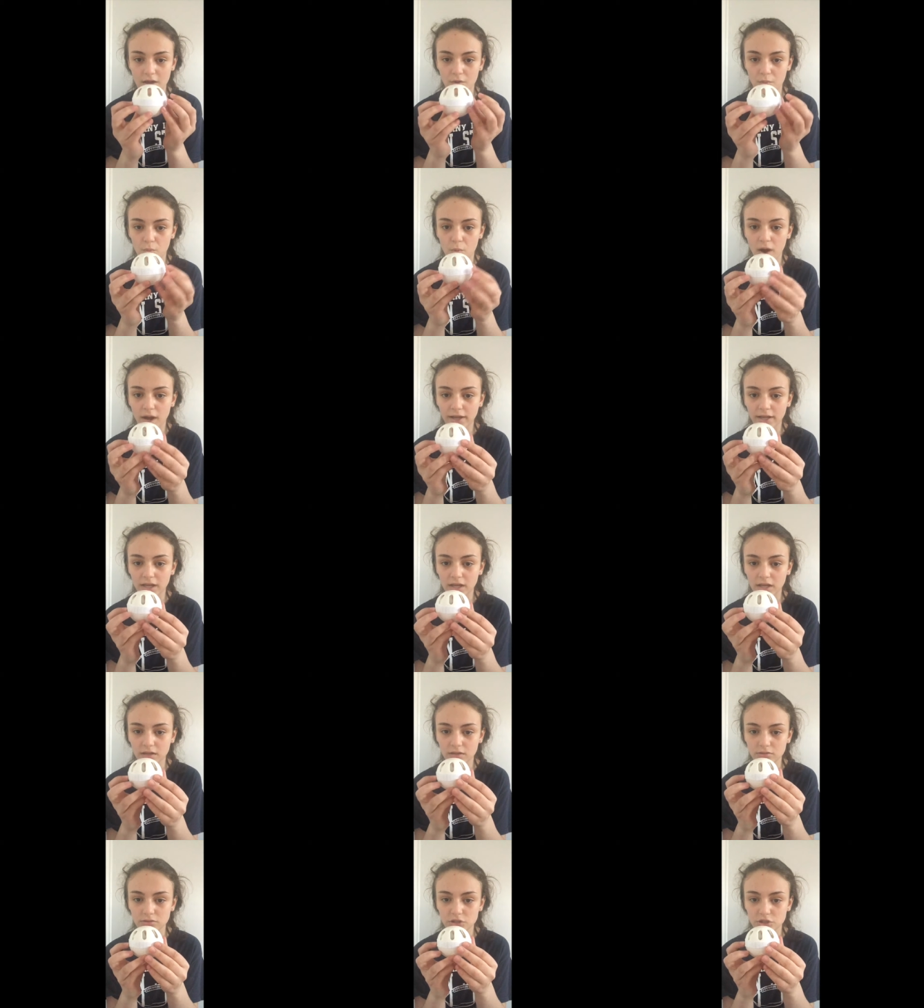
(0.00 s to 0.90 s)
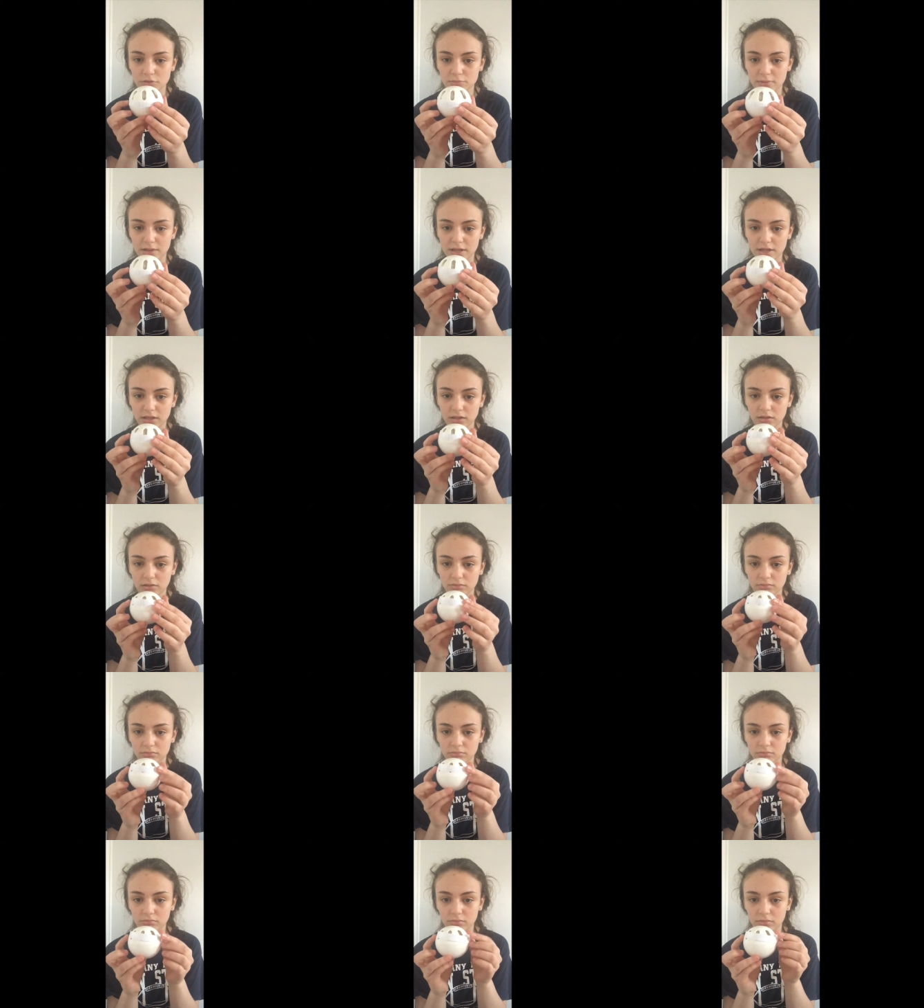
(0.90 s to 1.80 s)
why can't you just make
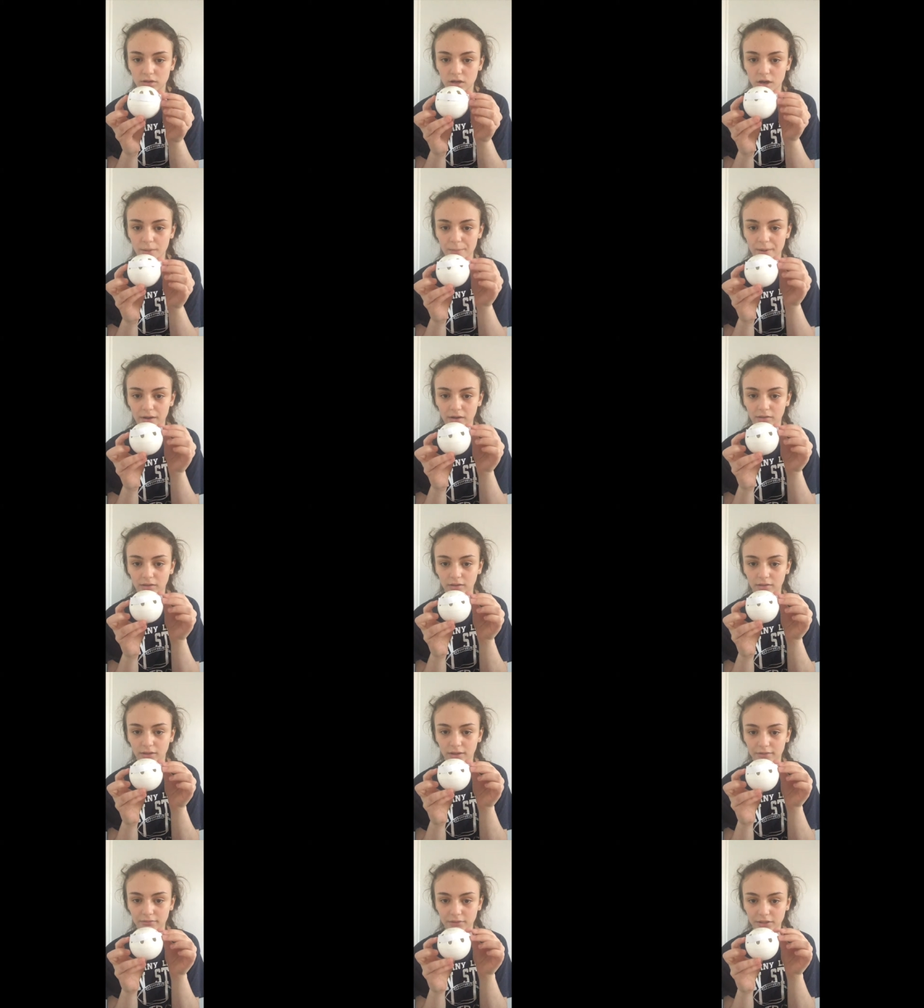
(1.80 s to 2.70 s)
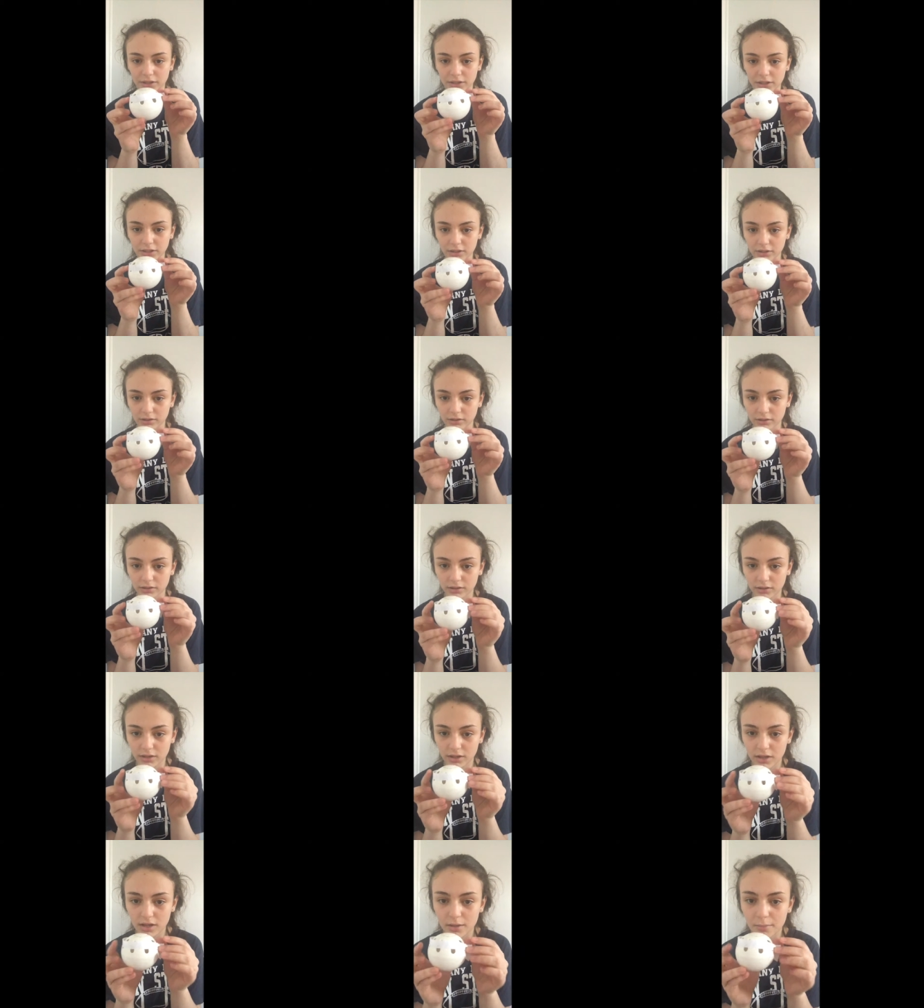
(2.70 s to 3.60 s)
a parallel line right here?
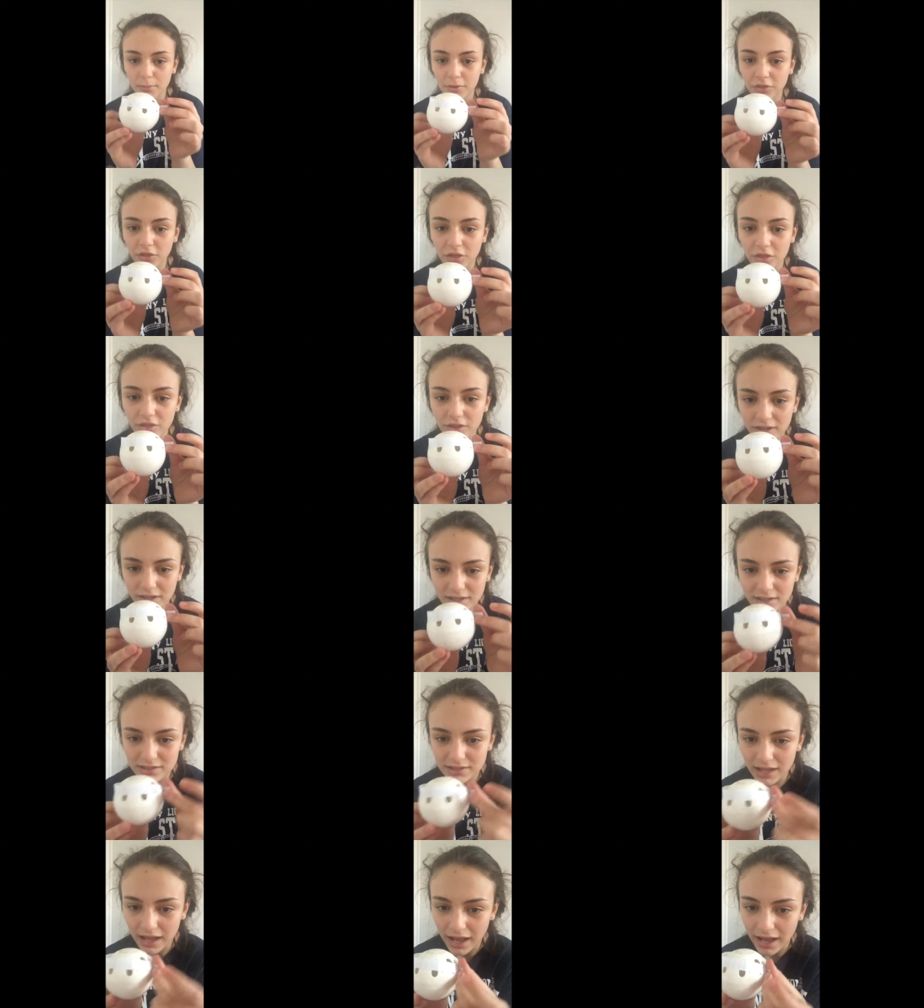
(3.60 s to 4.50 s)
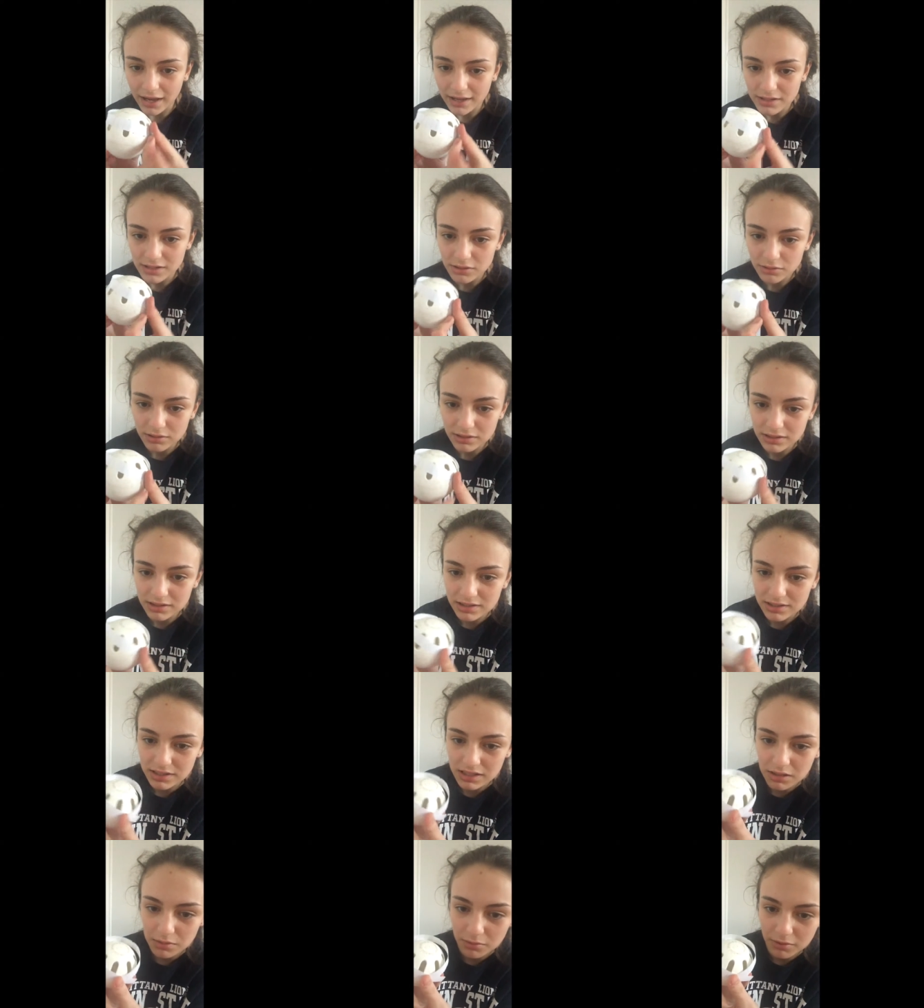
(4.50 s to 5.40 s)
But the thing is, as you can
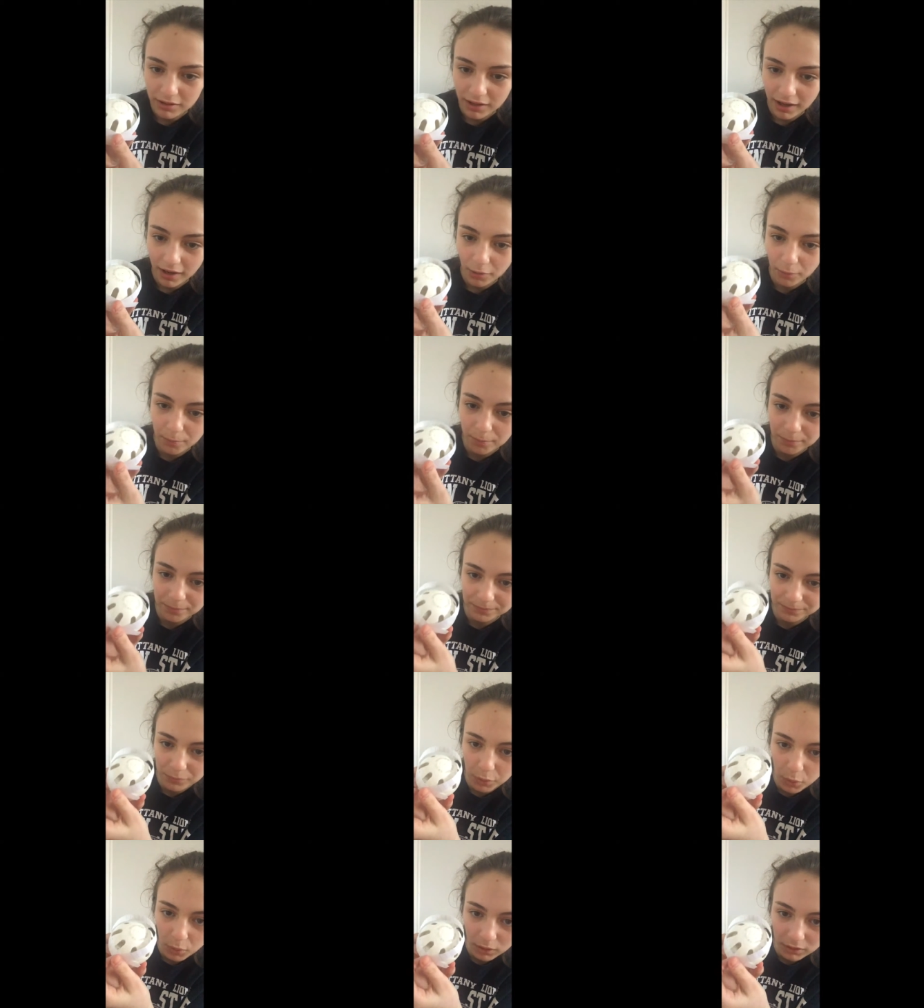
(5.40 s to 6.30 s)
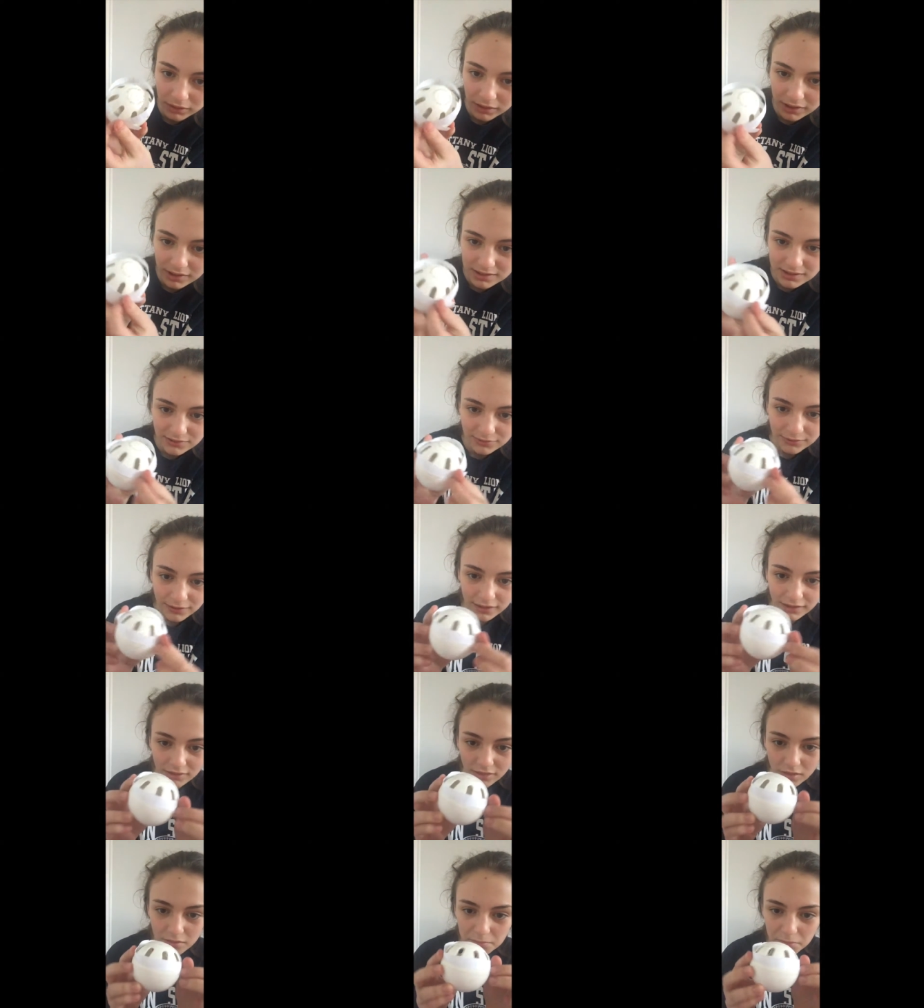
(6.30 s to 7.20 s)
see with how poorly it's
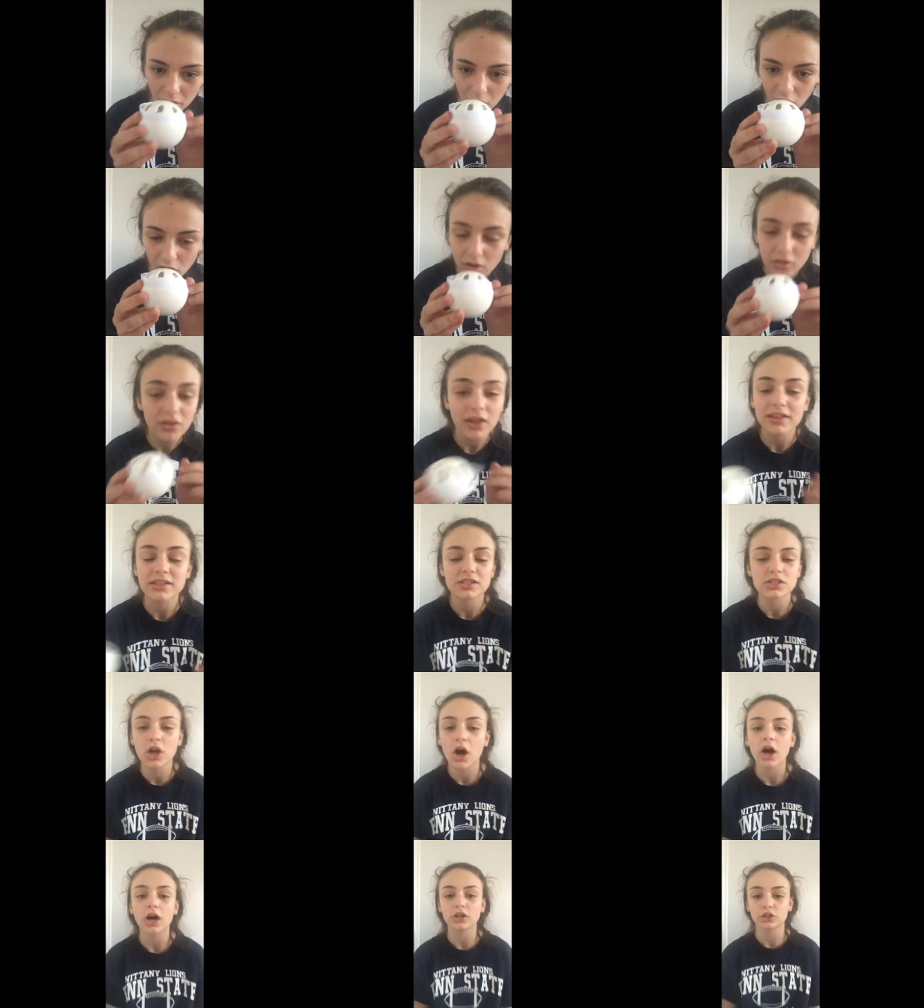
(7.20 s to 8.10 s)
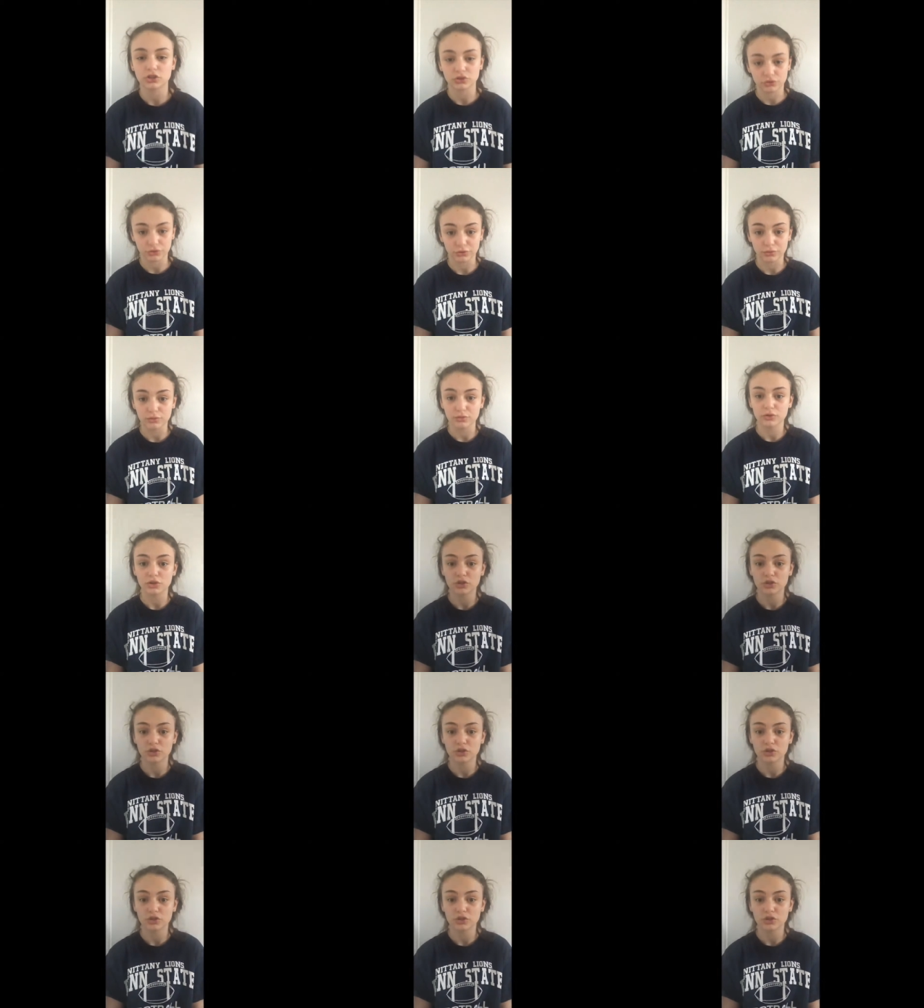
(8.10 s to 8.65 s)
fitting the ball, that's not a true